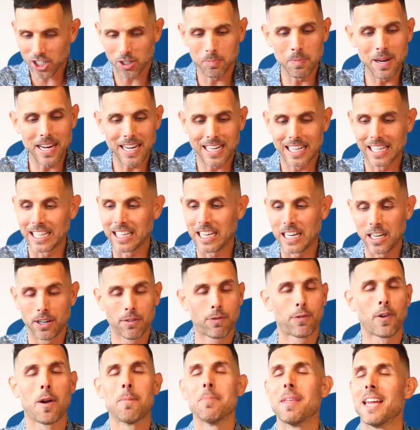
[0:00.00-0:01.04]
me clean
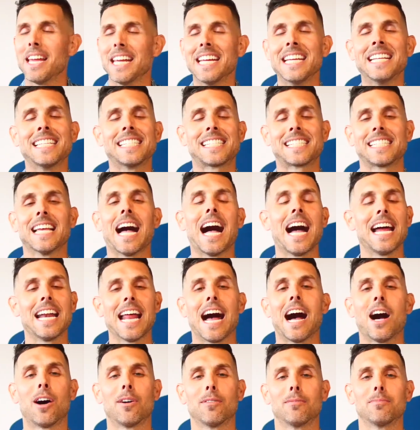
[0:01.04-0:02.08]
from the inside
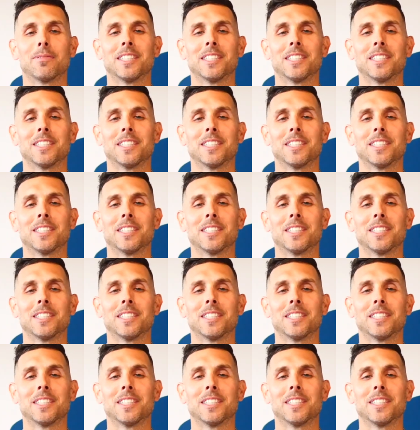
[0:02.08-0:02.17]
out.